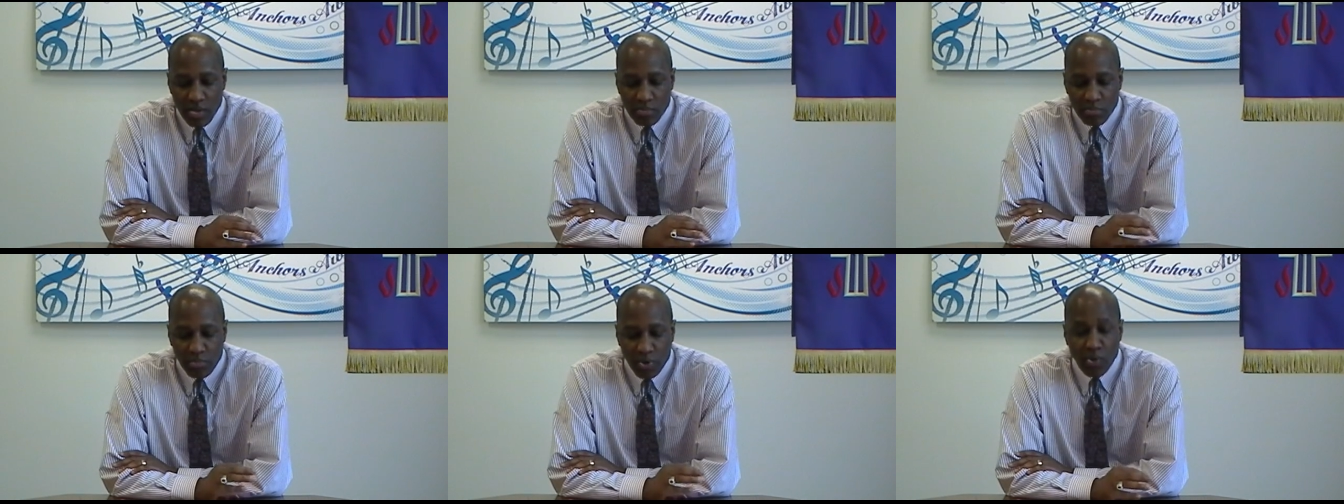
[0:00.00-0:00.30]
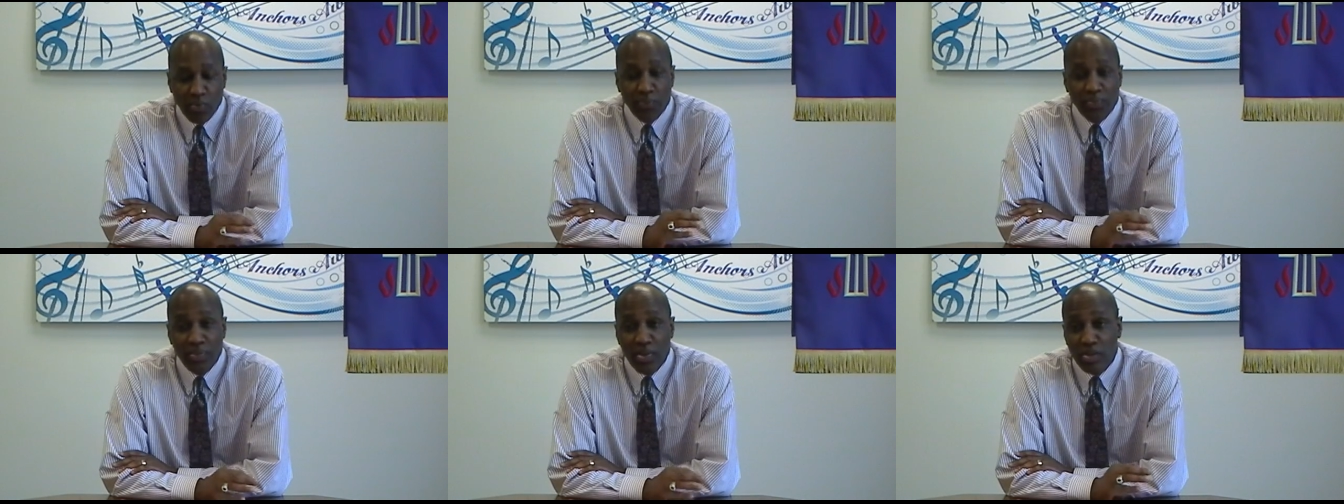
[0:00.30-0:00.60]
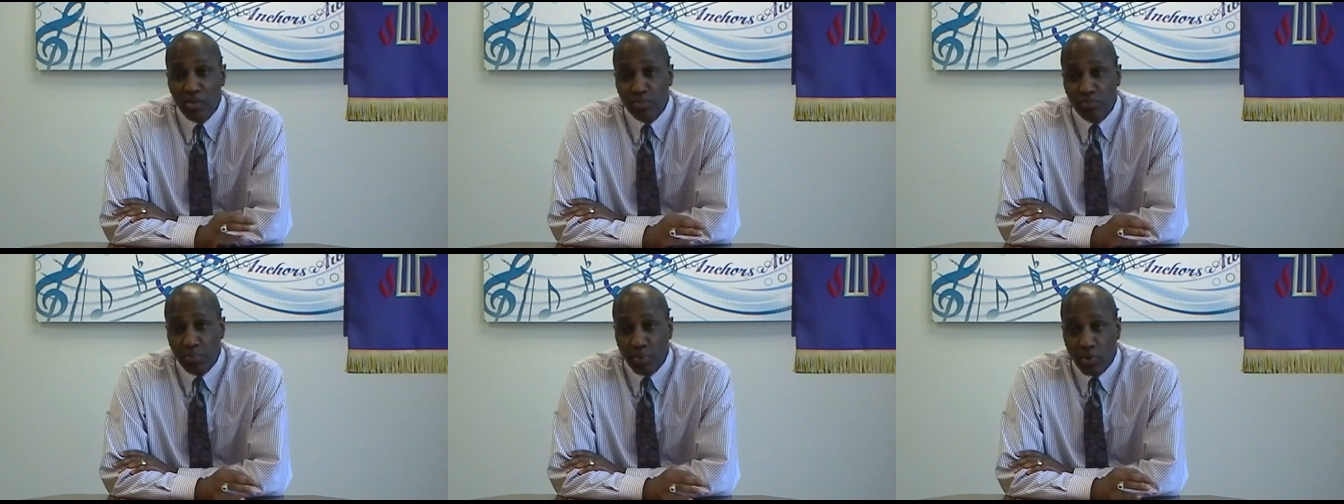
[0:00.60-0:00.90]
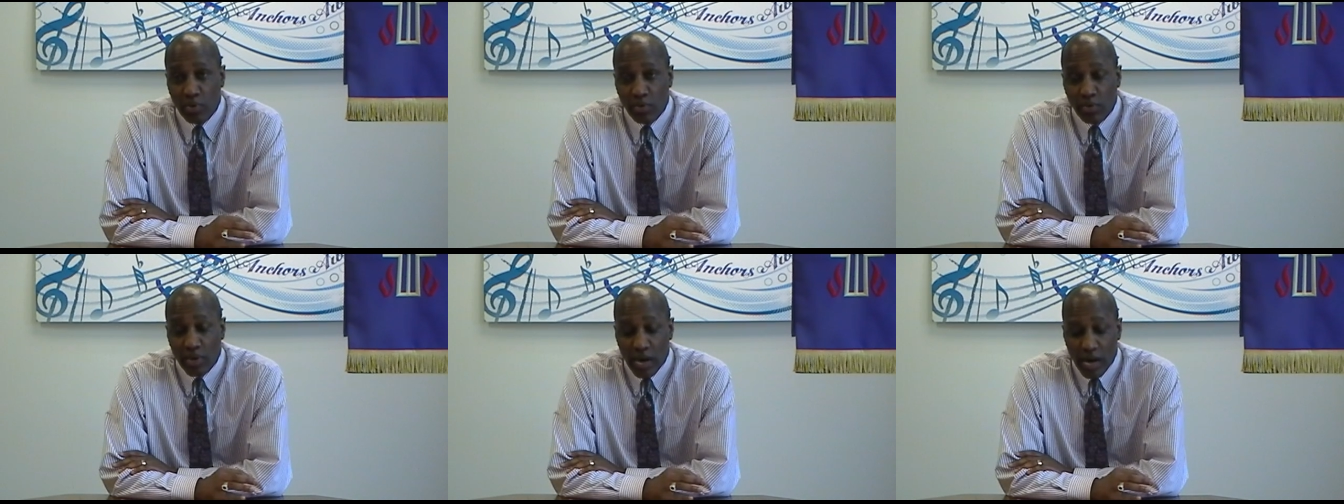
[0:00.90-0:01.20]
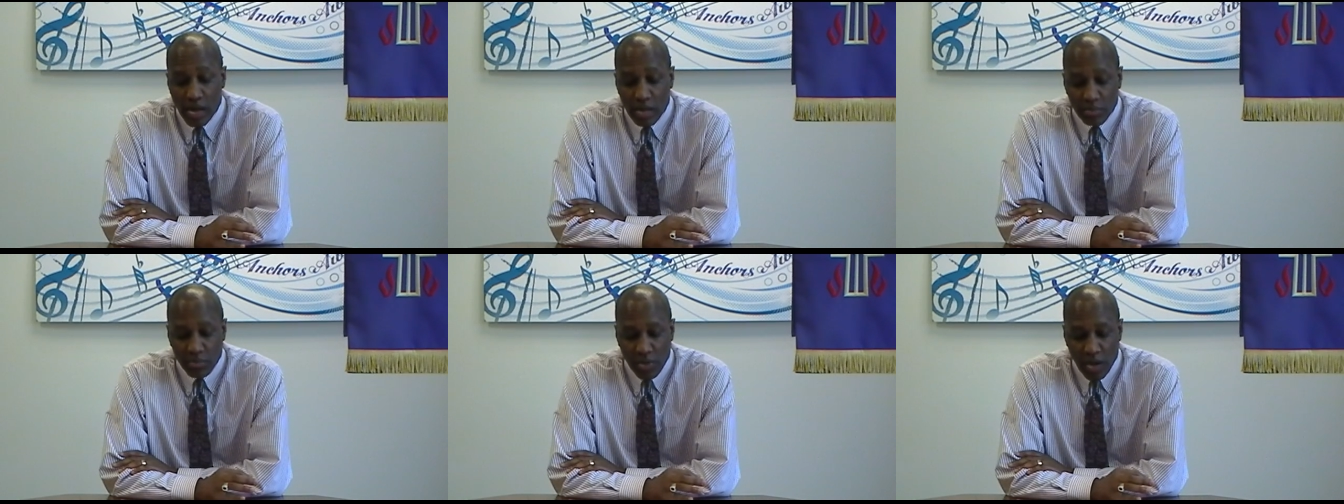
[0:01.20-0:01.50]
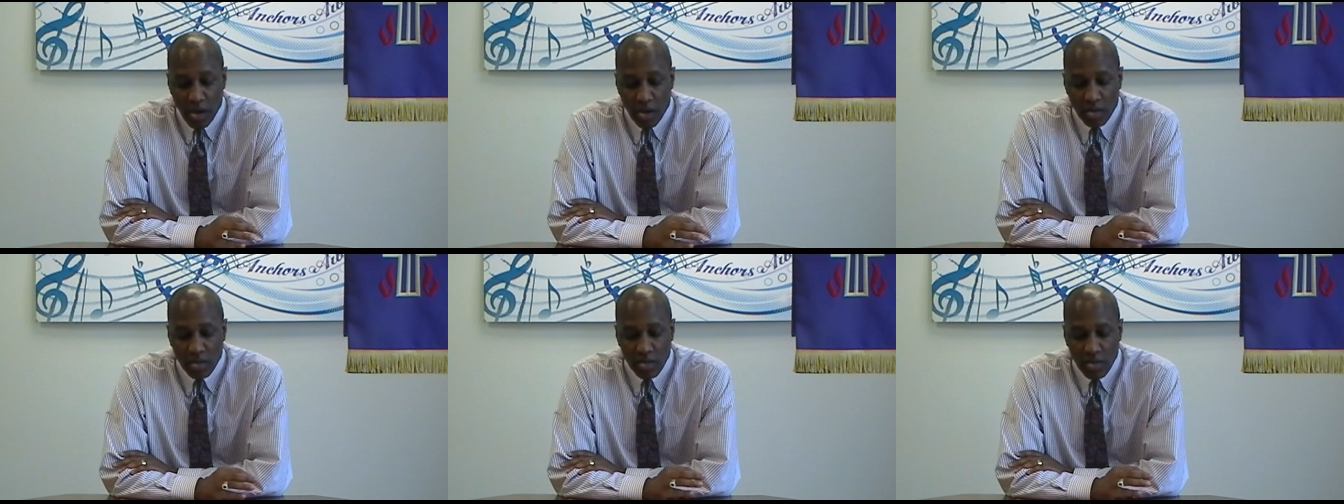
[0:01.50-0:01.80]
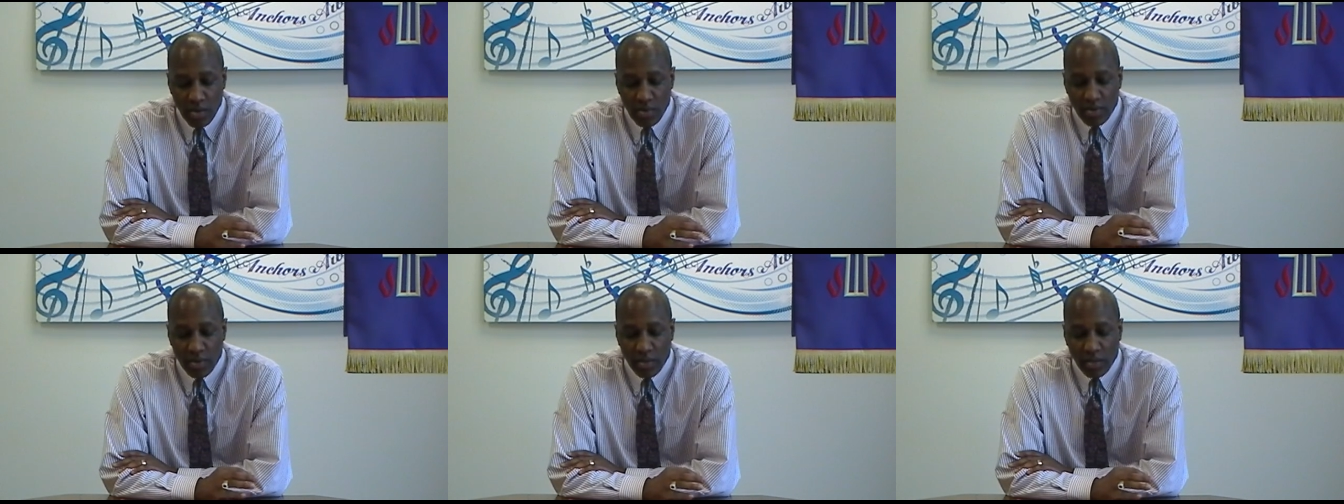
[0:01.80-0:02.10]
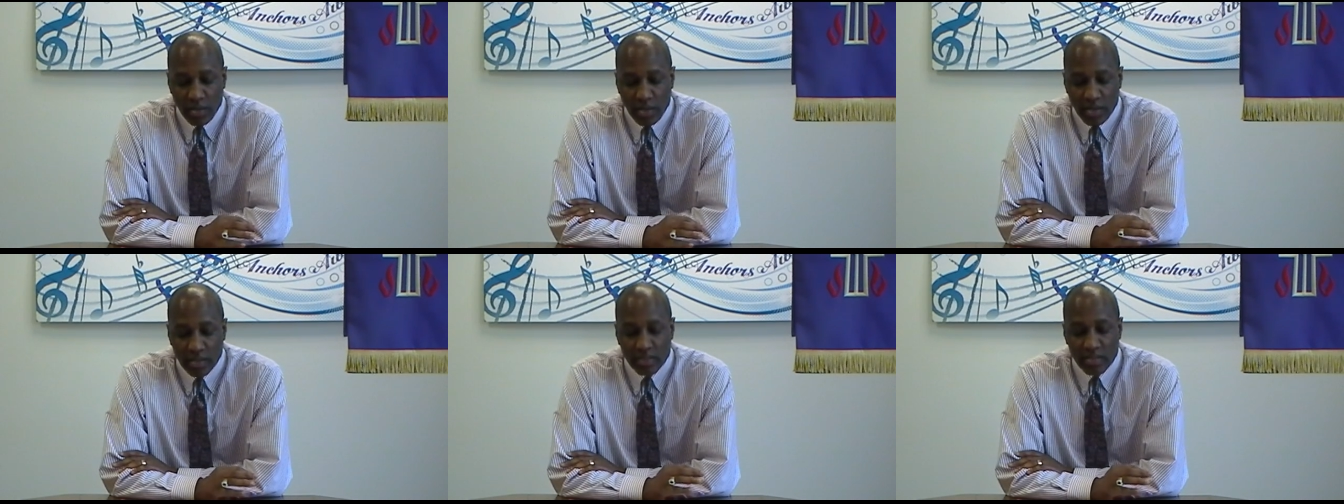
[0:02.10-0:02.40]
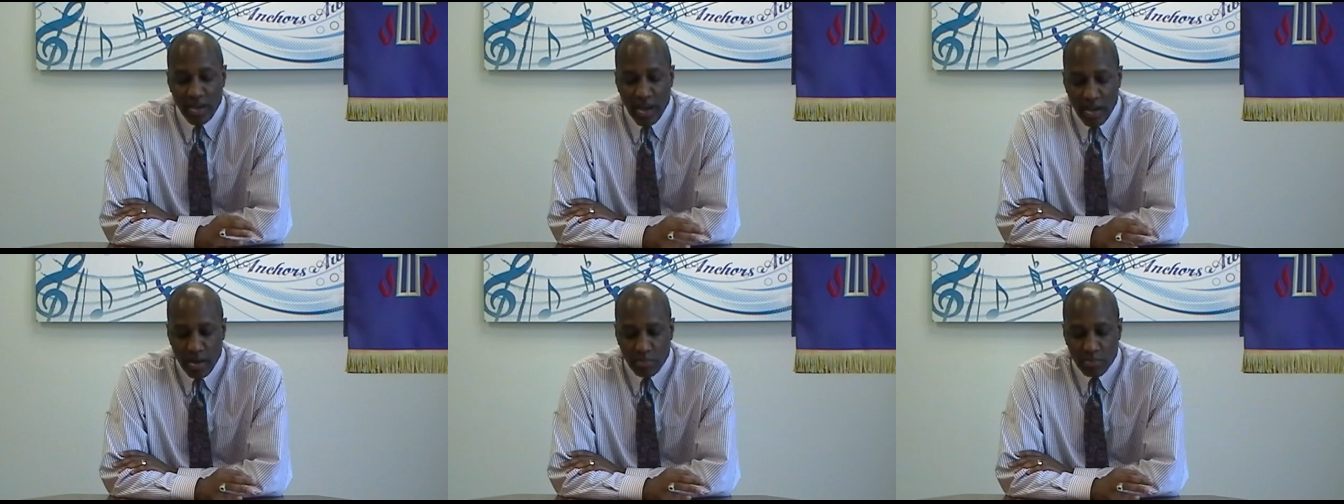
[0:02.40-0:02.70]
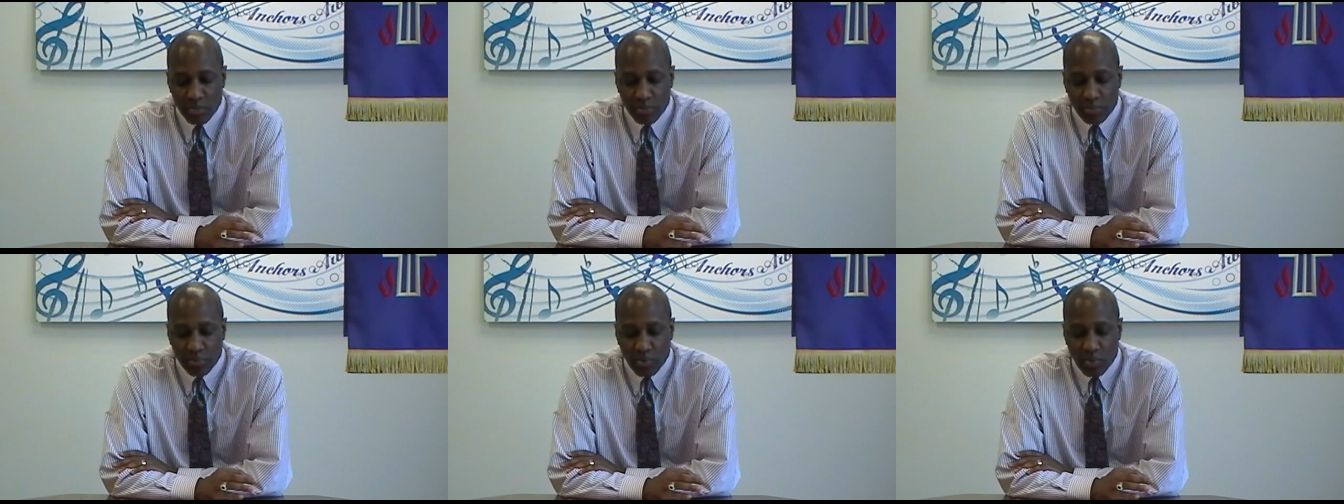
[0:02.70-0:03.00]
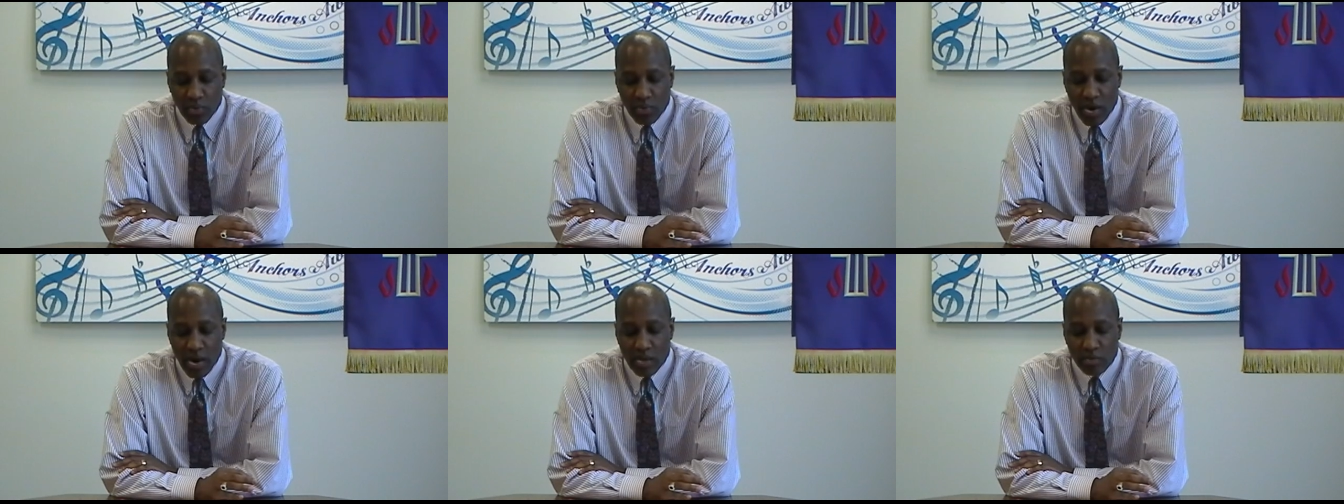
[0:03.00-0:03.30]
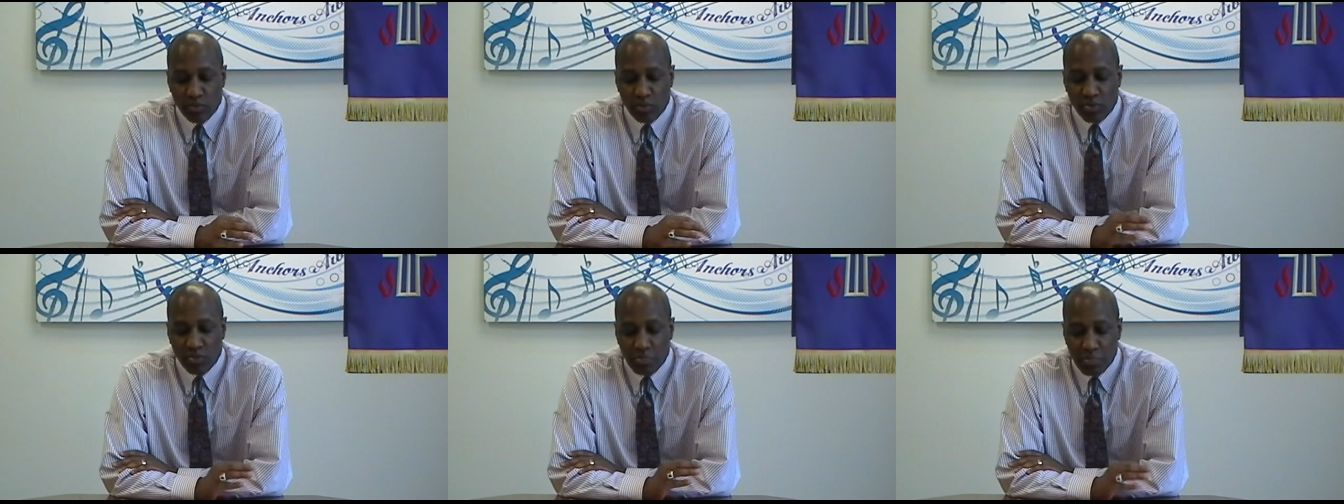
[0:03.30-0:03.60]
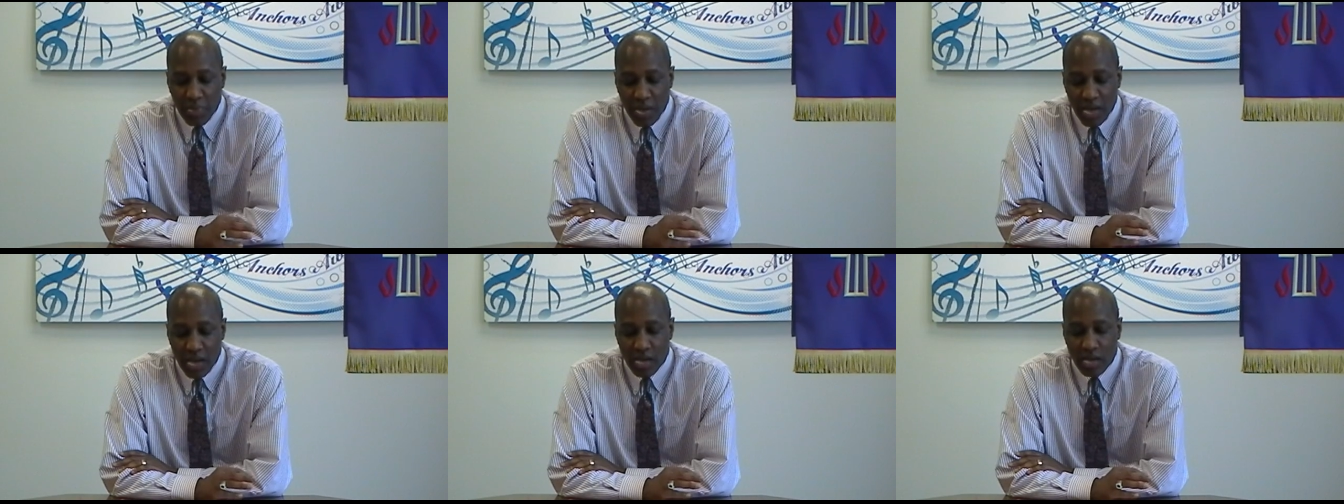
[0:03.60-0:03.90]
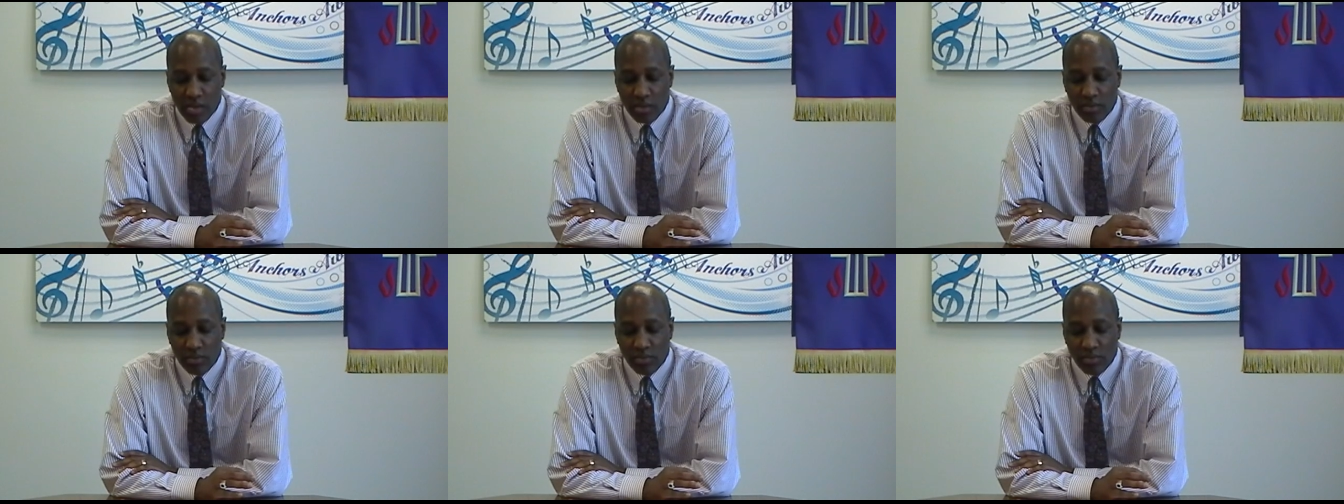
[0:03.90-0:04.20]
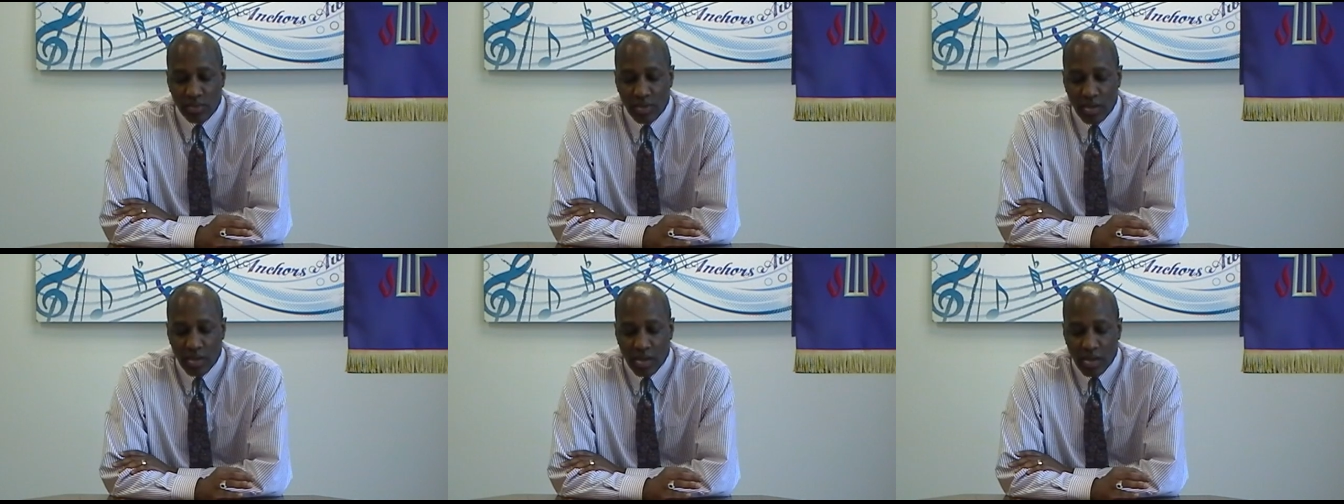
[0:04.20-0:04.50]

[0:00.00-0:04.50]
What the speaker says: Both these programs are currently entitlement programs, which means